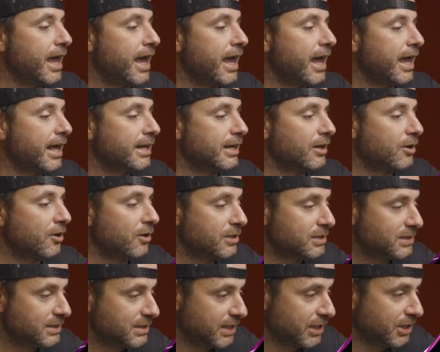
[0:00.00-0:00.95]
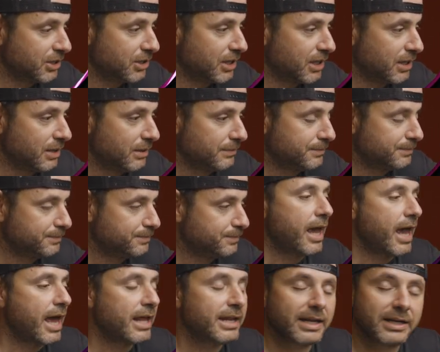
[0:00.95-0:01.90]
and on a singular,
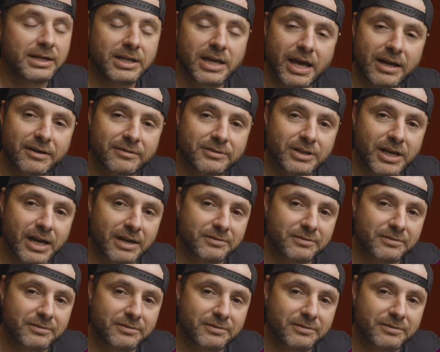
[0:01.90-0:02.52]
and then you